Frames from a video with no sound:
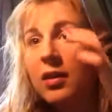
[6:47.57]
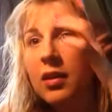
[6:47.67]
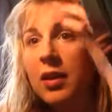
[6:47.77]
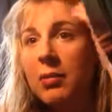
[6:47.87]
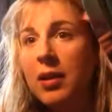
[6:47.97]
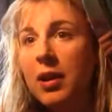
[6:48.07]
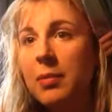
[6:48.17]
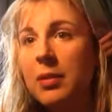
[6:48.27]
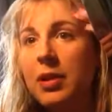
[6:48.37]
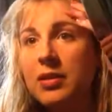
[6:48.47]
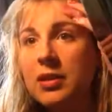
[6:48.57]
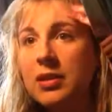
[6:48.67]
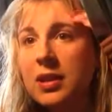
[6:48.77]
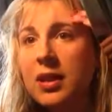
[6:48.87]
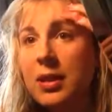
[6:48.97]
get my eyebrows to
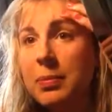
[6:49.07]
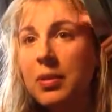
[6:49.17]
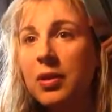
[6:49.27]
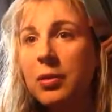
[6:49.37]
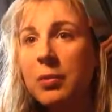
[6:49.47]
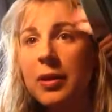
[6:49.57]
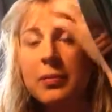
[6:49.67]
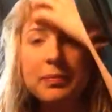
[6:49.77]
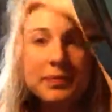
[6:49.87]
stand up a little bit.